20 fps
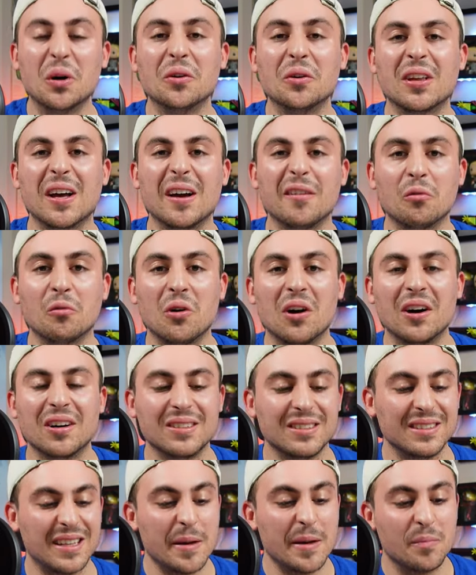They both
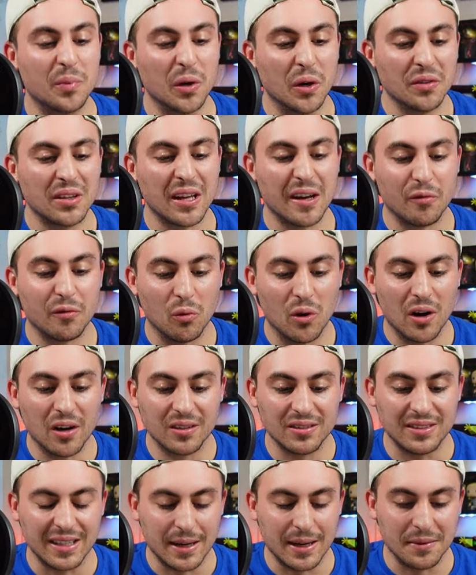have water. They both
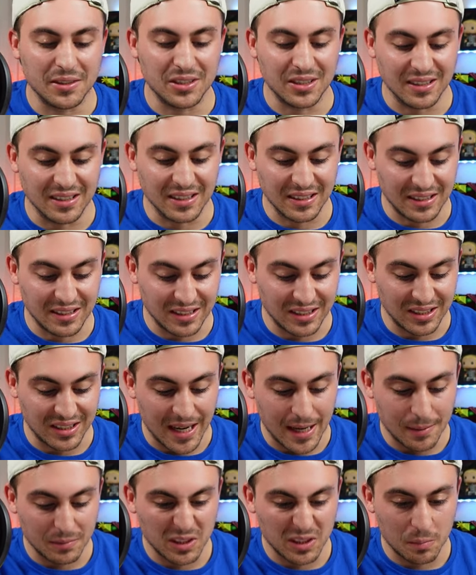have water damage
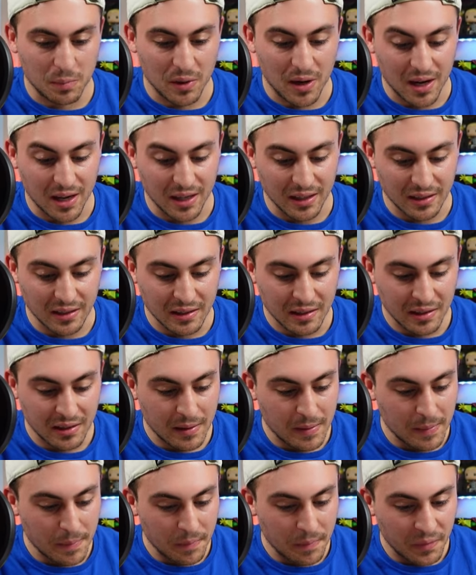in the same
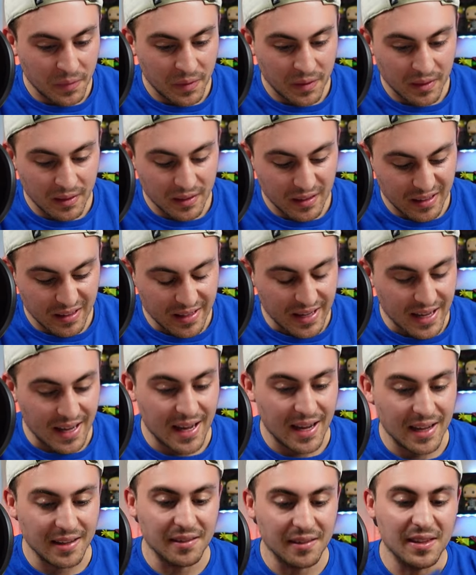spot.
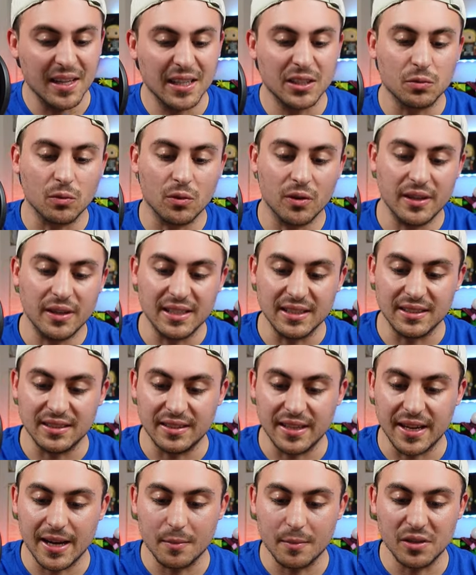And this
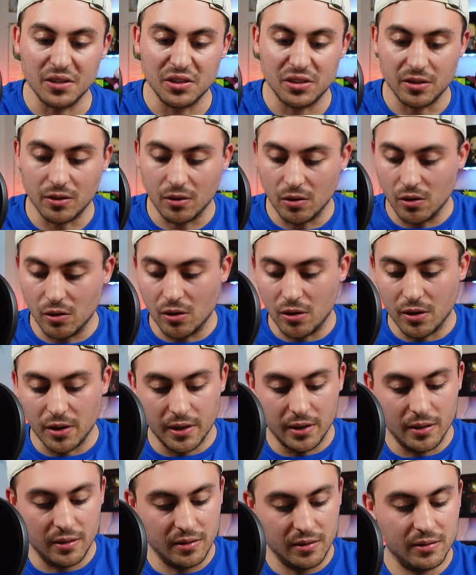one is damaged
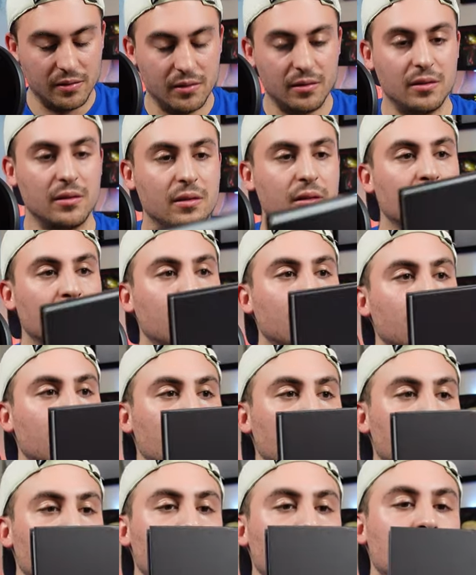on
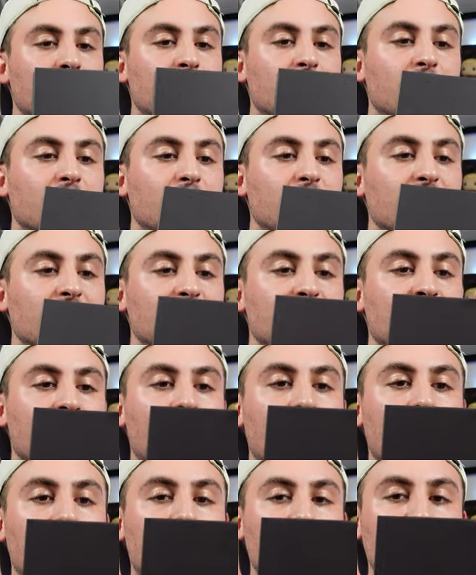
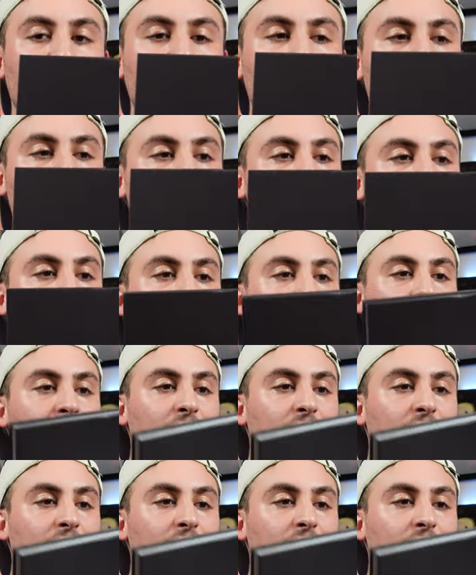the top.